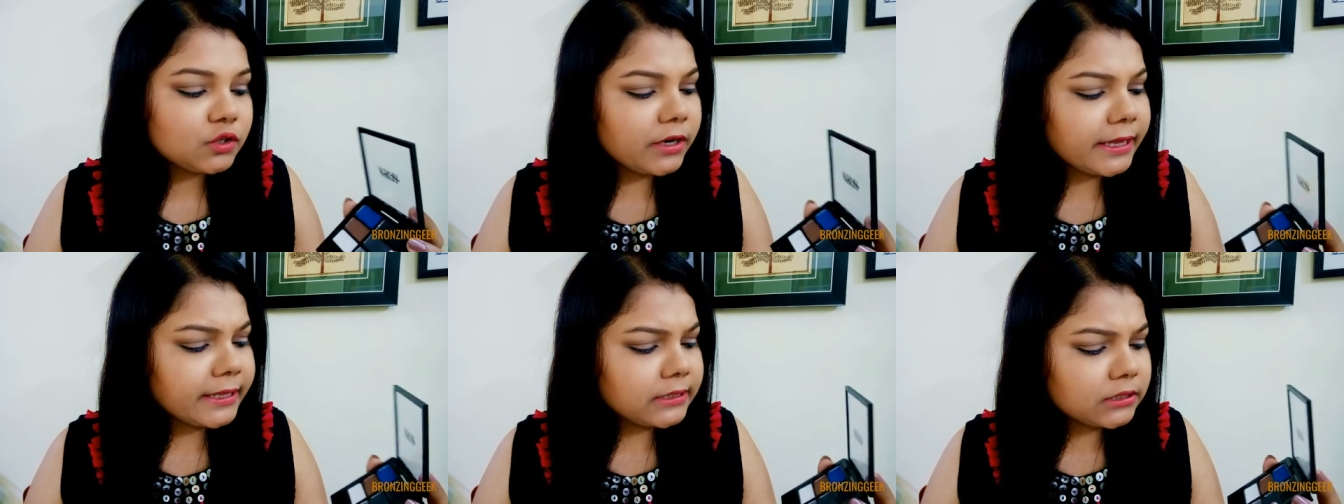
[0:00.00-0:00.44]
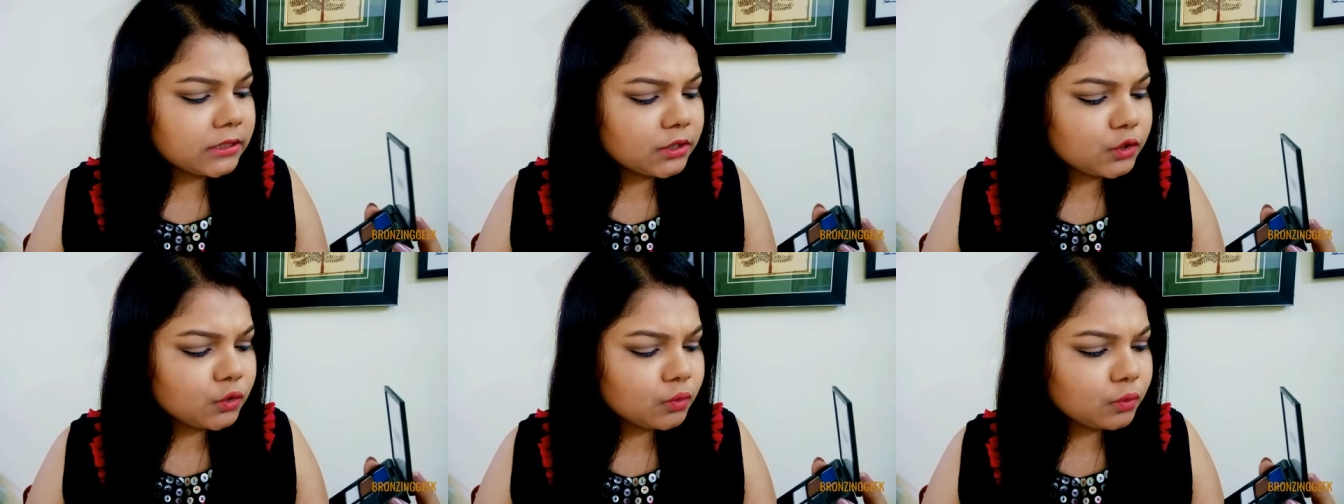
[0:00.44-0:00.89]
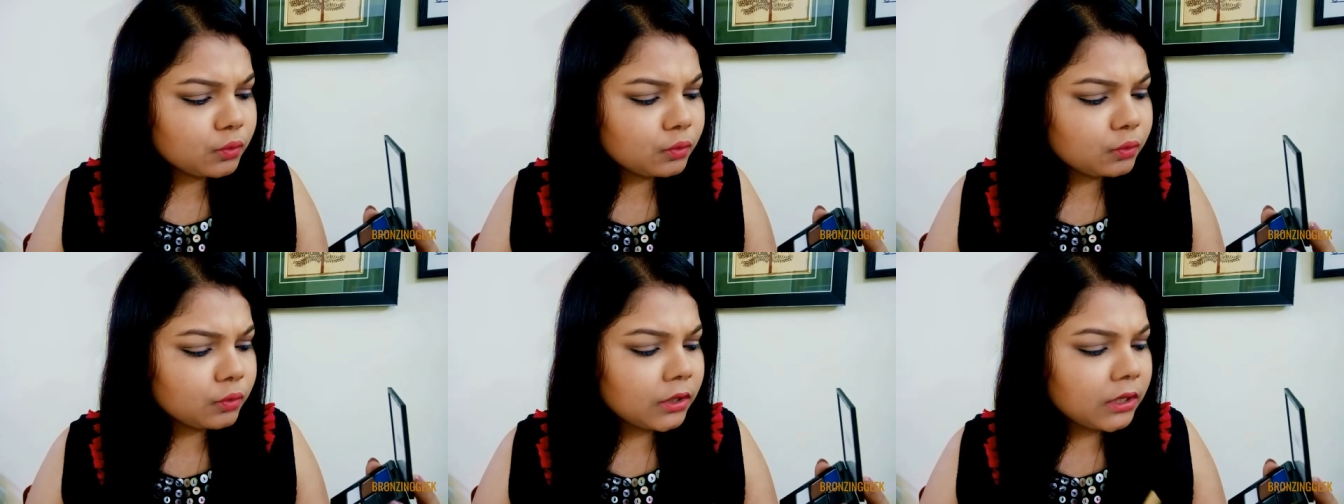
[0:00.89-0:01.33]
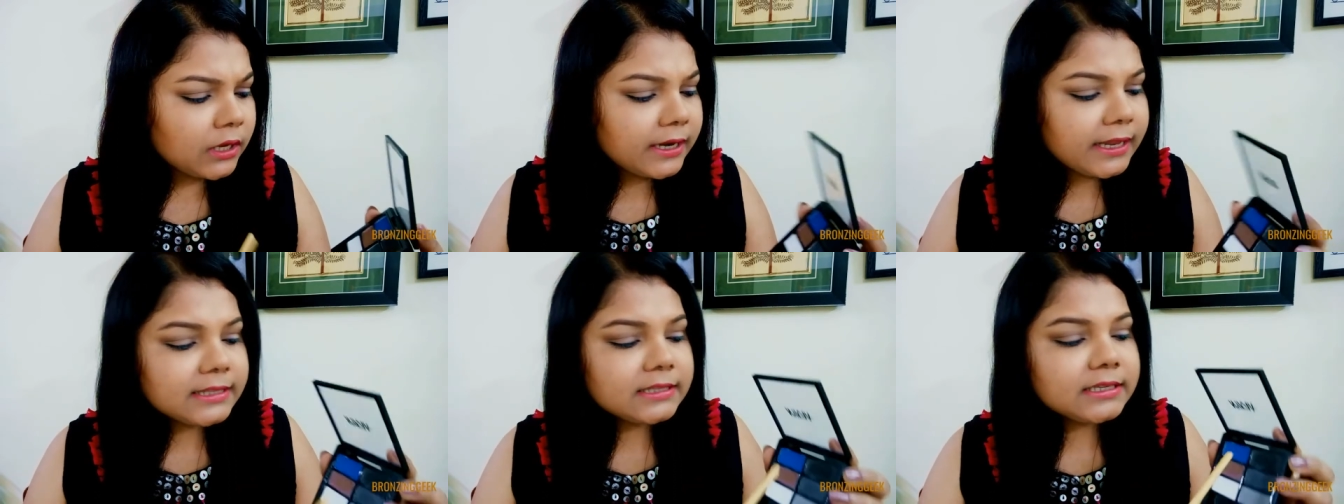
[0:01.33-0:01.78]
So let's
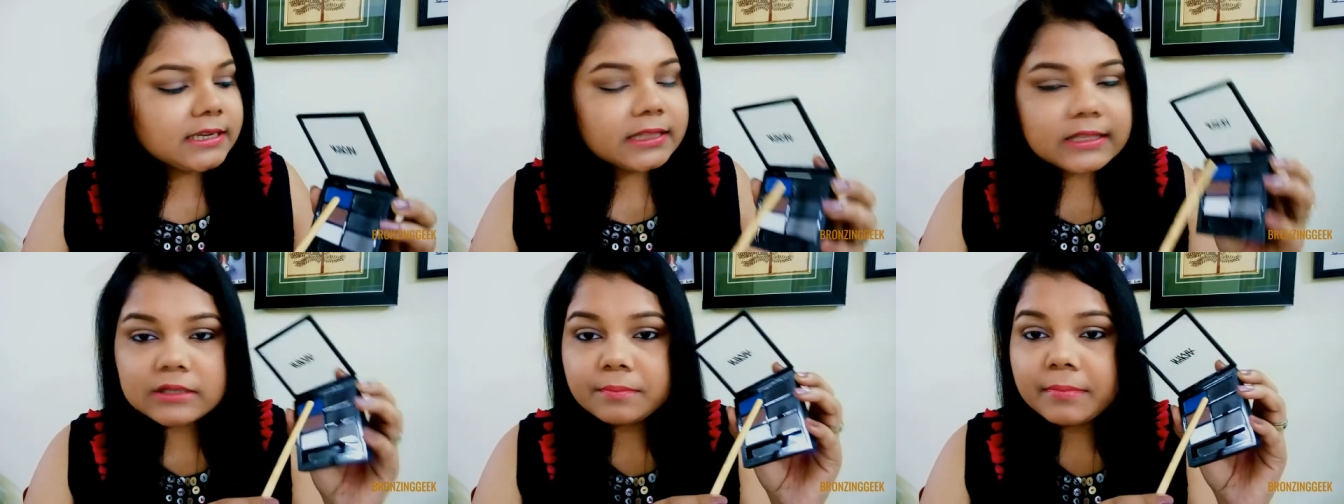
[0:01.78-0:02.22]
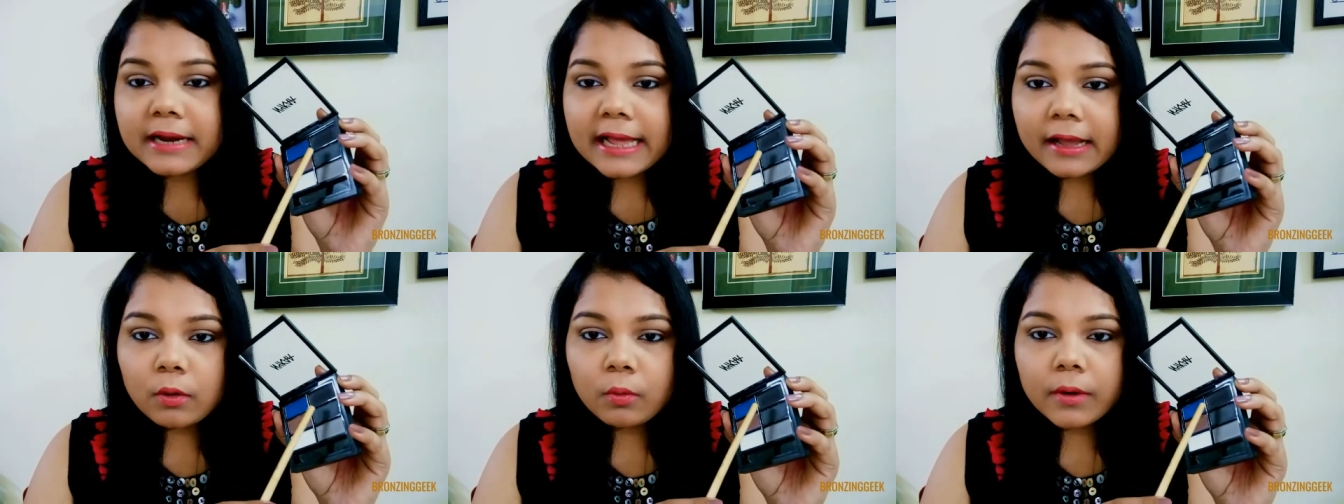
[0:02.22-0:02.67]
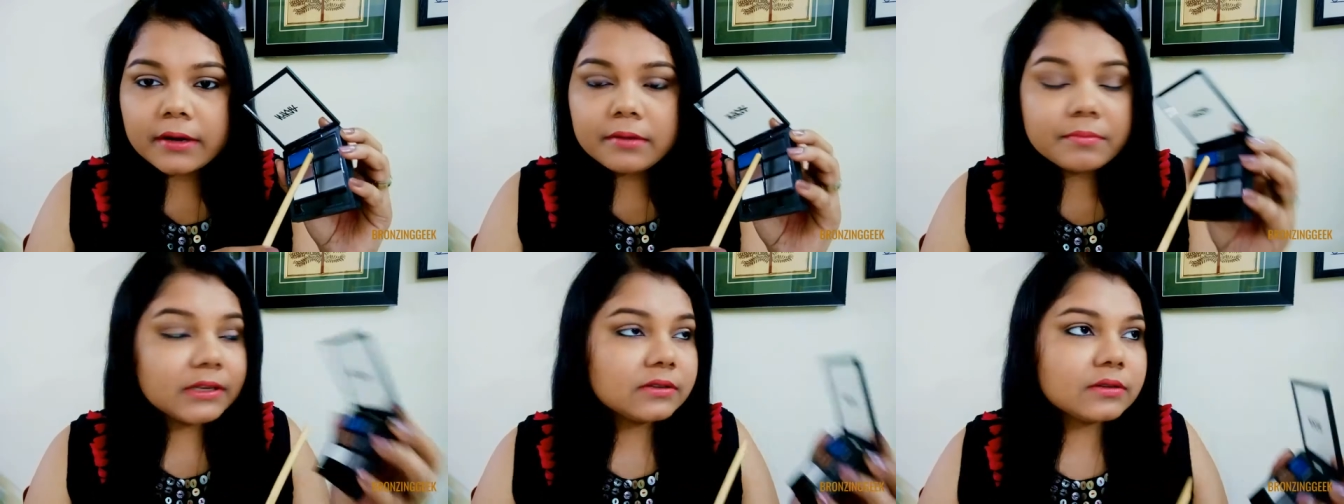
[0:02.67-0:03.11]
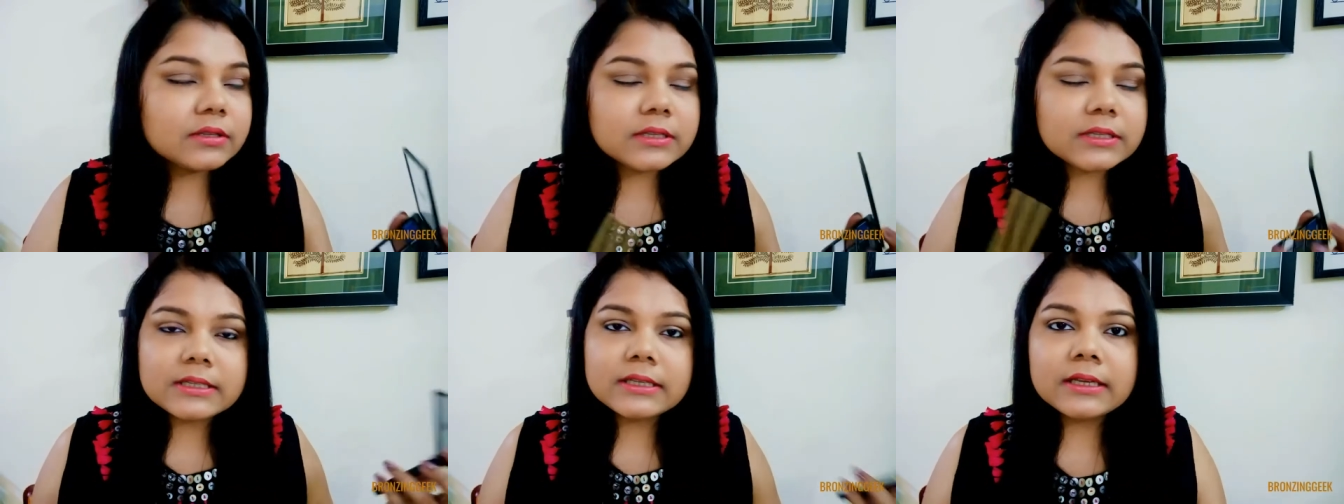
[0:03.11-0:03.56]
take this black one,
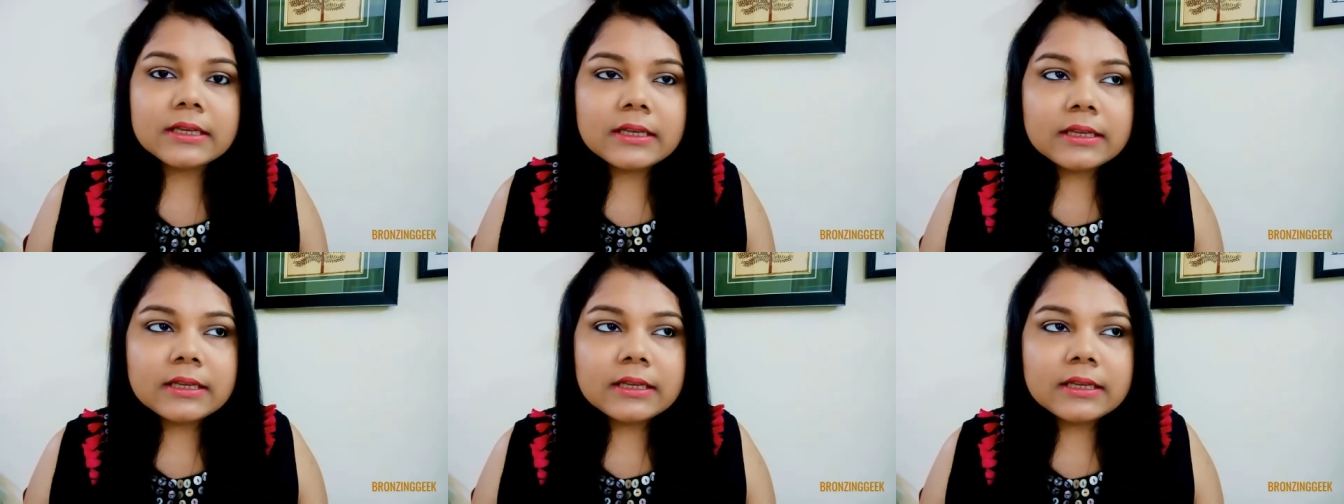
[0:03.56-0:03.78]
because